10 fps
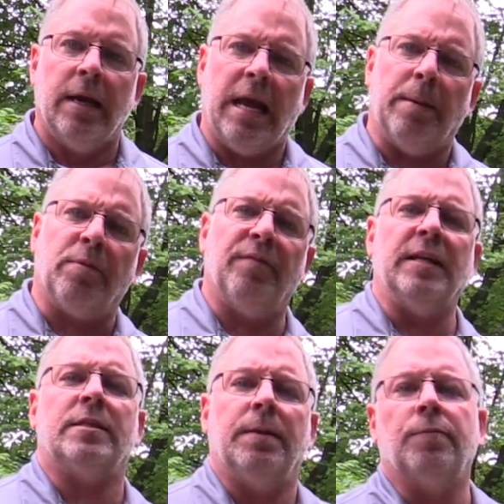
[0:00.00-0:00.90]
and
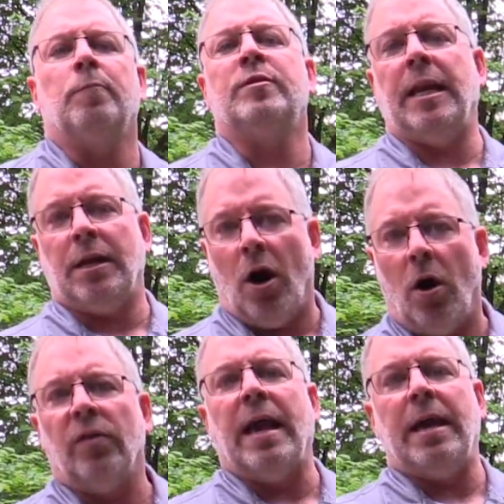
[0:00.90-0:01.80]
prevents them from sending
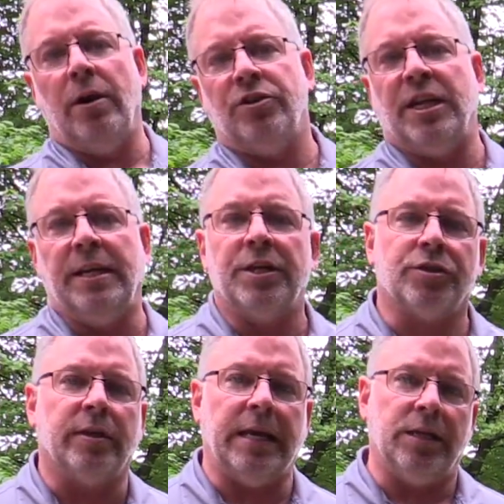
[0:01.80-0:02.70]
all that energy
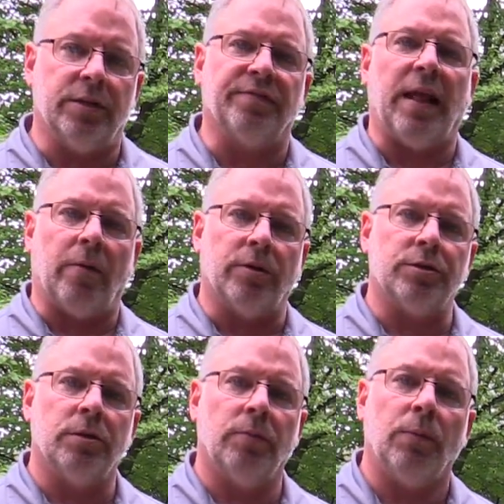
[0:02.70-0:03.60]
initially into
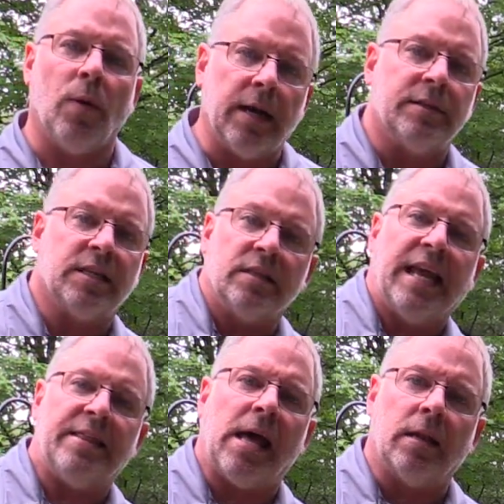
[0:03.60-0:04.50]
flowers. We want to
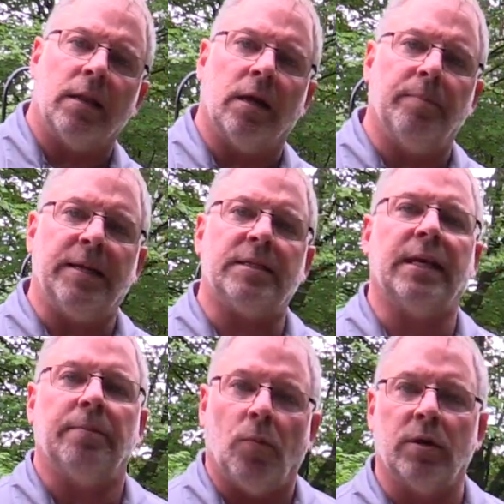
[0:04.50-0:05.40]
delay that a little bit to
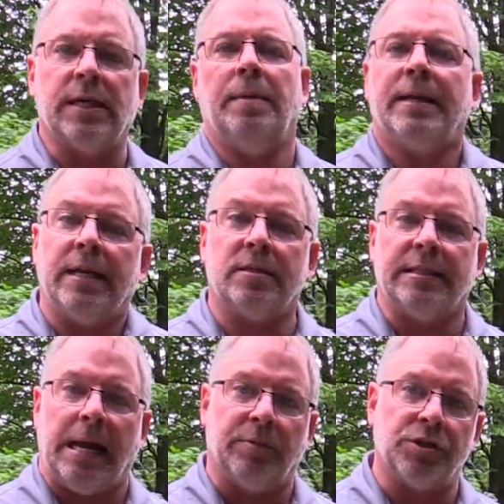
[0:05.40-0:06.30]
give them more time to get
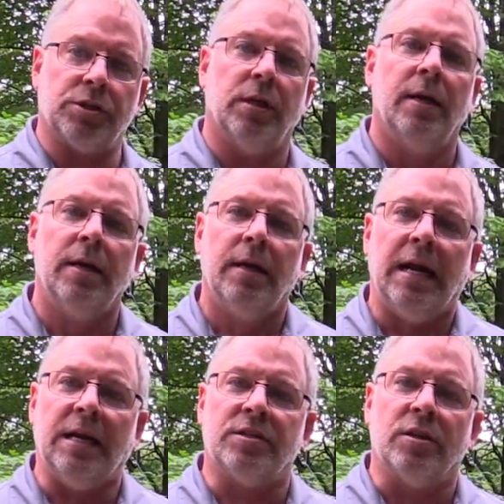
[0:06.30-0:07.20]
established.
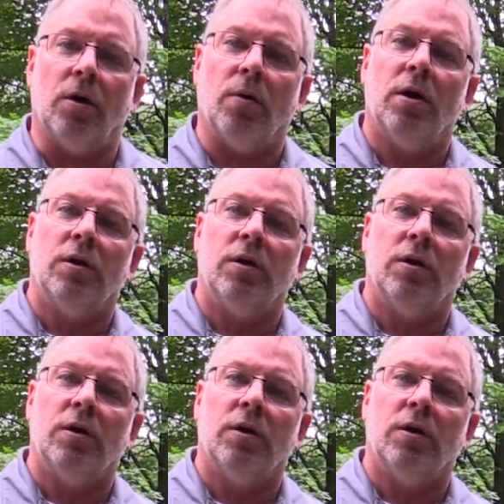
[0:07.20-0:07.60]
And so